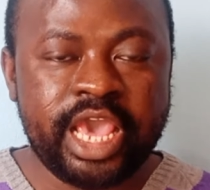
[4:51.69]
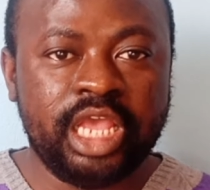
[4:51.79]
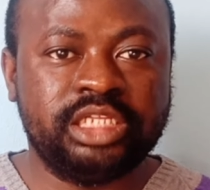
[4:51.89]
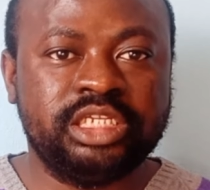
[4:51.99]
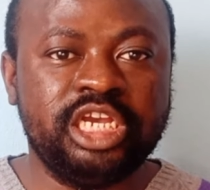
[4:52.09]

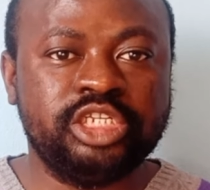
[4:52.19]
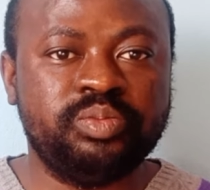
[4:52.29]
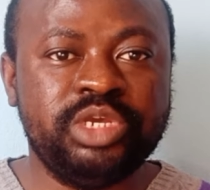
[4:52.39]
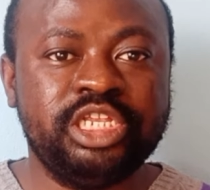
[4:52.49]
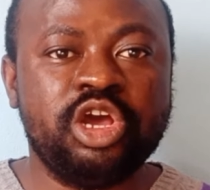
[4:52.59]
it gives
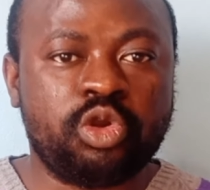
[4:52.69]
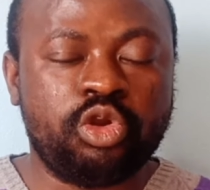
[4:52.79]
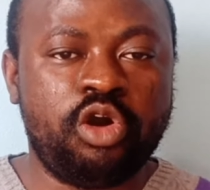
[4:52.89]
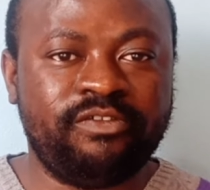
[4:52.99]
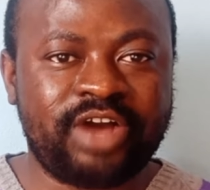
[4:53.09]
me the
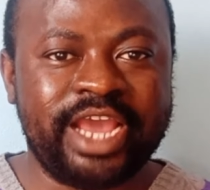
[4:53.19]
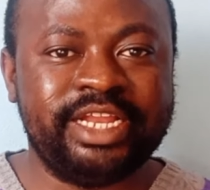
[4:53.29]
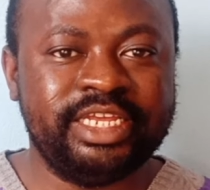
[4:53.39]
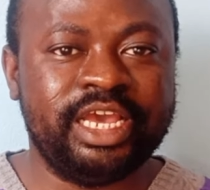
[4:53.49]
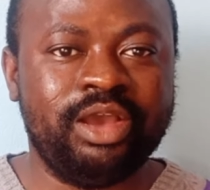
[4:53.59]
rough
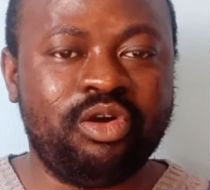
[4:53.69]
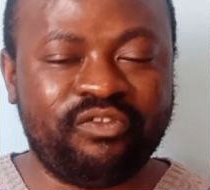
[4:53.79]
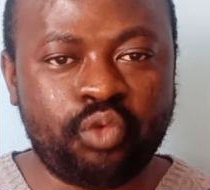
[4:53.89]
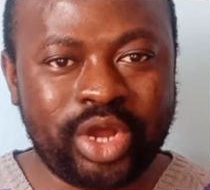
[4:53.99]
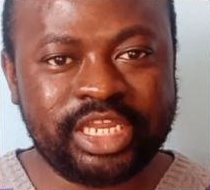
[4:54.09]
idea
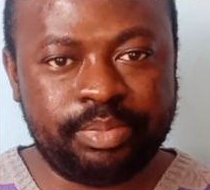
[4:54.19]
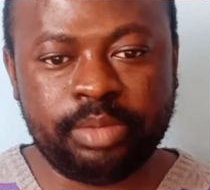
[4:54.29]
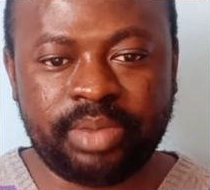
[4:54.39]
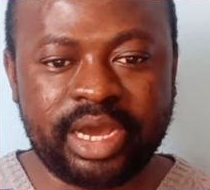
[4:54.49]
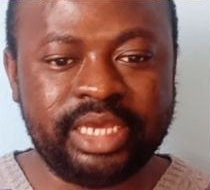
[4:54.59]
of what the
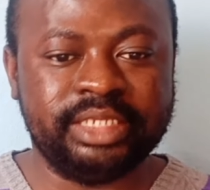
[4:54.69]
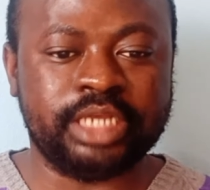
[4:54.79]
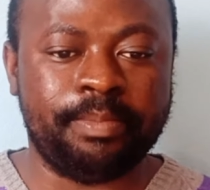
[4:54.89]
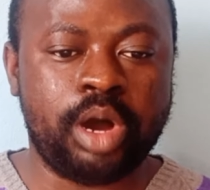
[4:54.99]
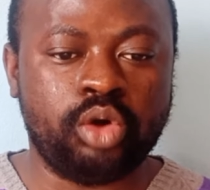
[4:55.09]
paper is
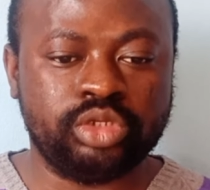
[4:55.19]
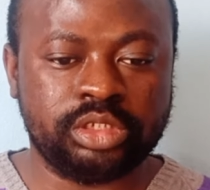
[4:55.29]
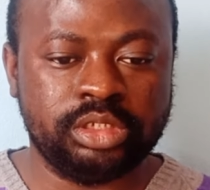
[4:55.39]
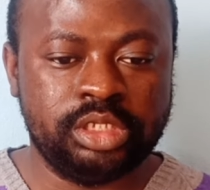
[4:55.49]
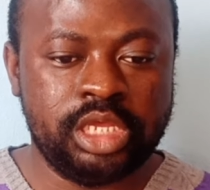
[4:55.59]
about.